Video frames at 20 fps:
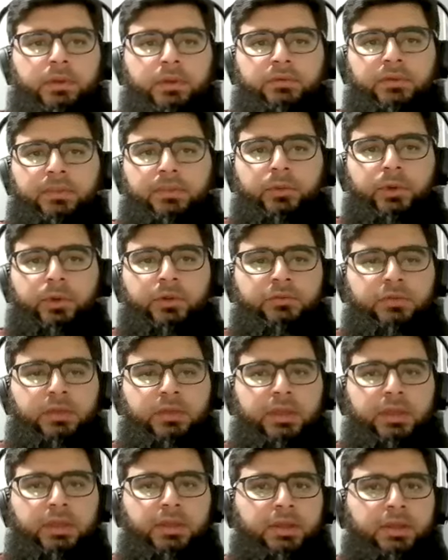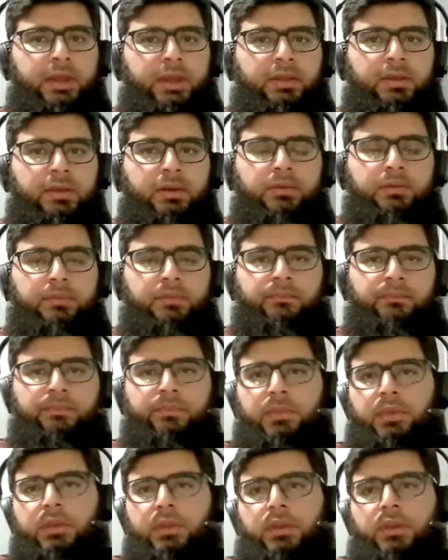Dr. Saab, you are saying like
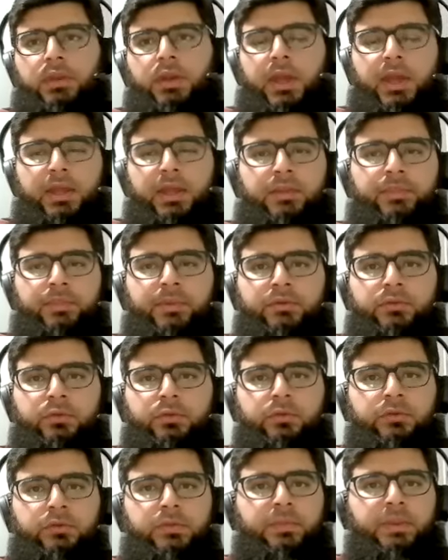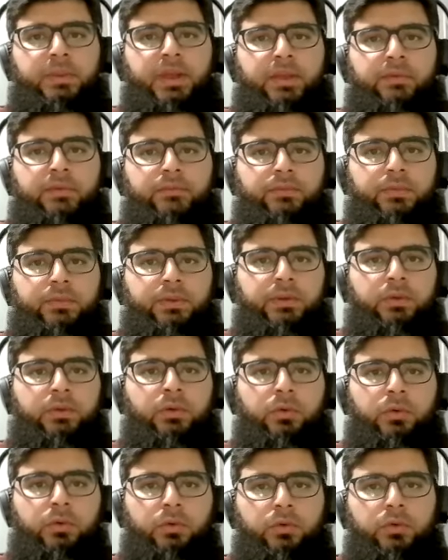any person who is applying in
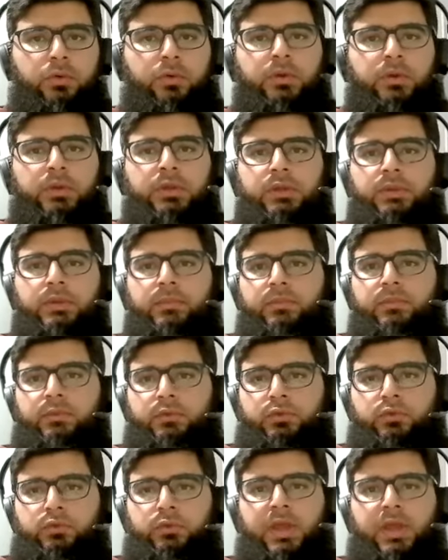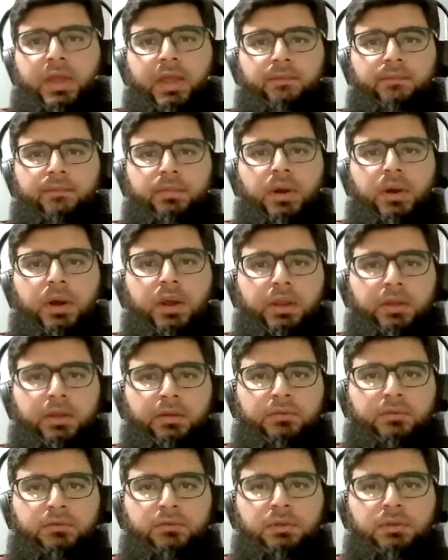Hong Kong, he should have
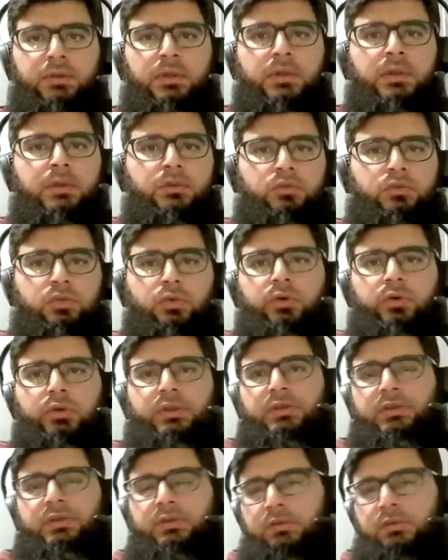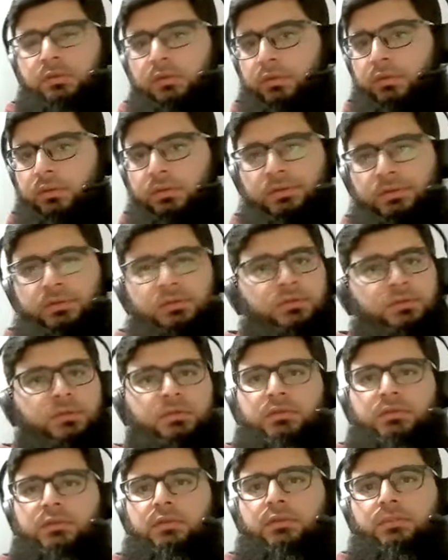IELTS. So,
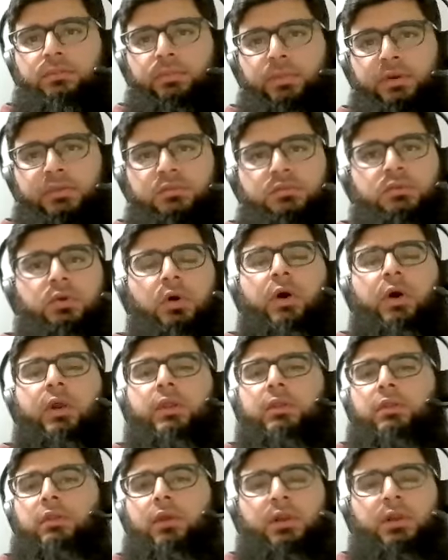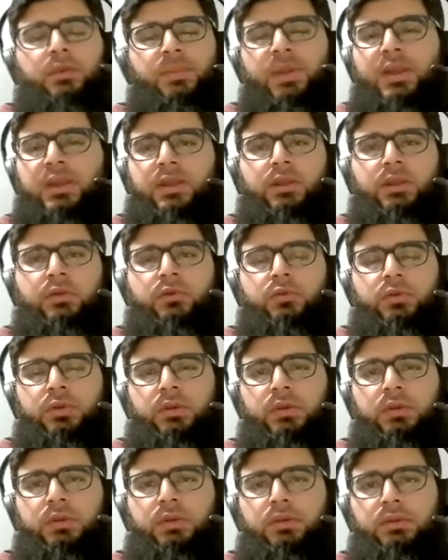this is must or not
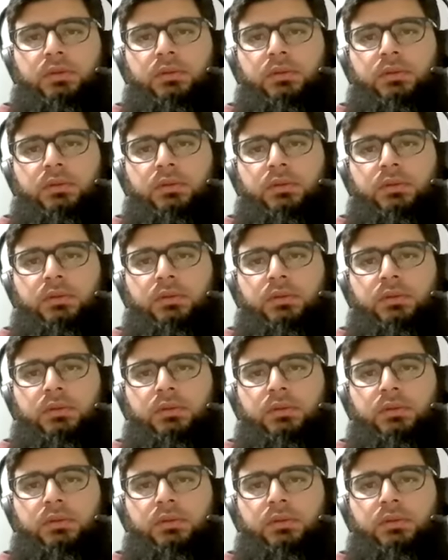mandatory?